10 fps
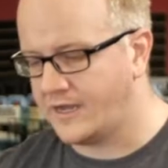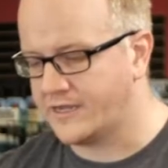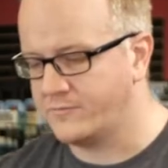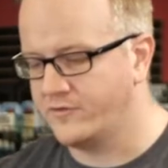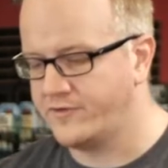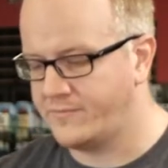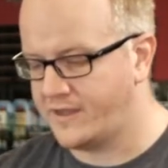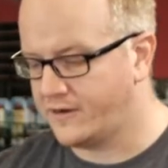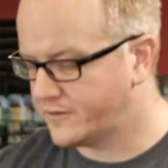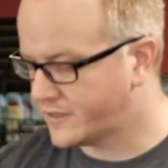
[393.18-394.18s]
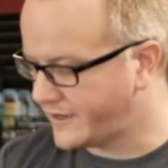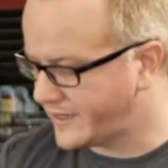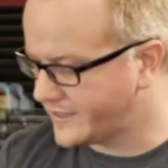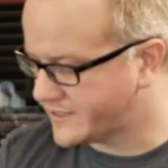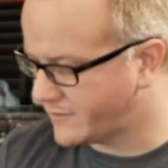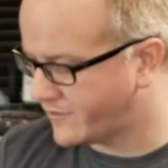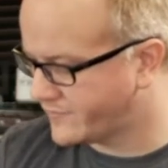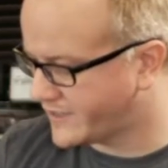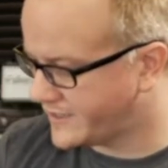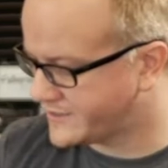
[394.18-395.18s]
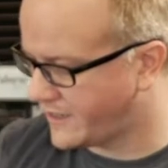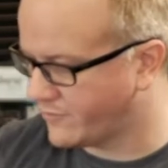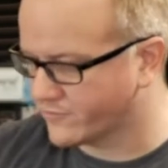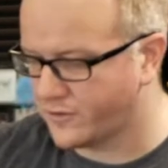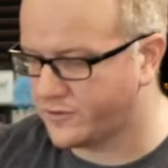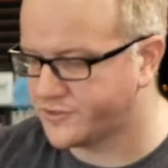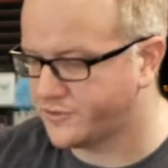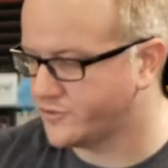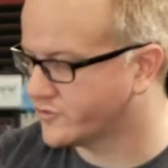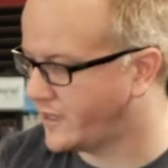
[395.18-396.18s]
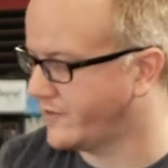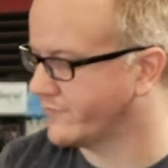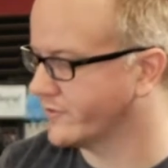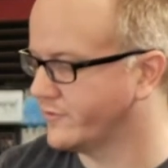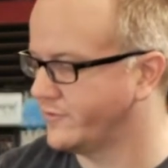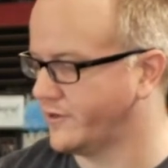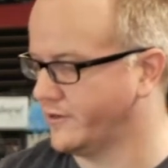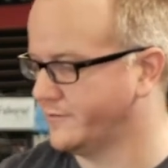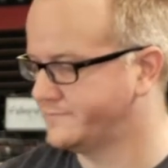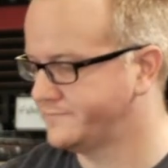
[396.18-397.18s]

I could move him there. Cunning is the number of dice I would roll to try and recruit her.